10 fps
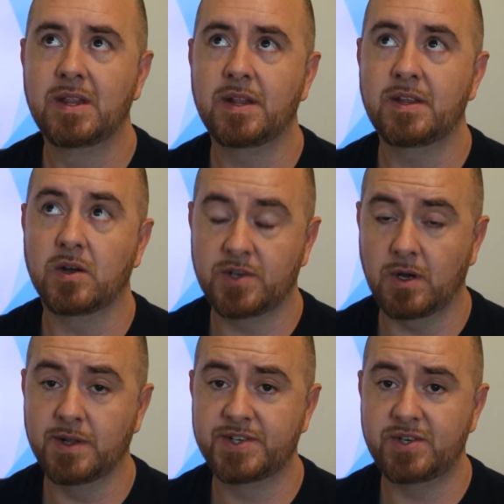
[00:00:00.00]
that the
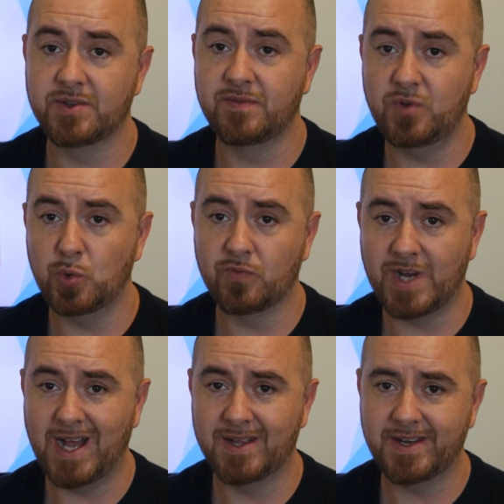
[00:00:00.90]
ontology or the view of
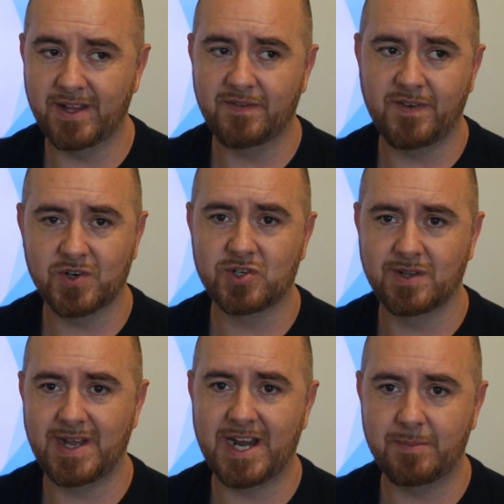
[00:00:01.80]
reality, that
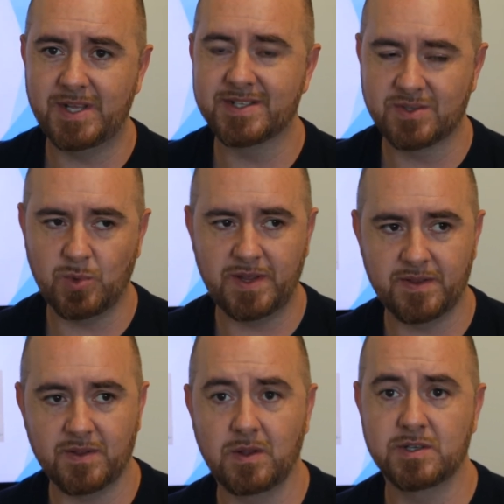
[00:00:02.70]
functional anatomy is the way
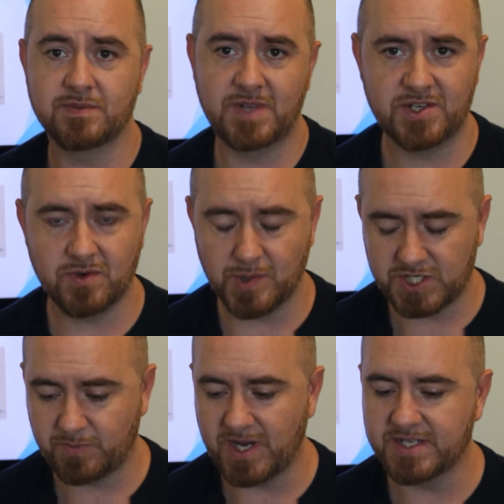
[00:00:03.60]
that the laws of nature are
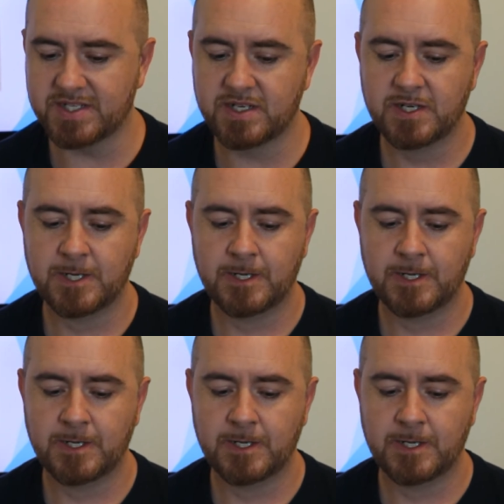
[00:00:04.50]
expressed,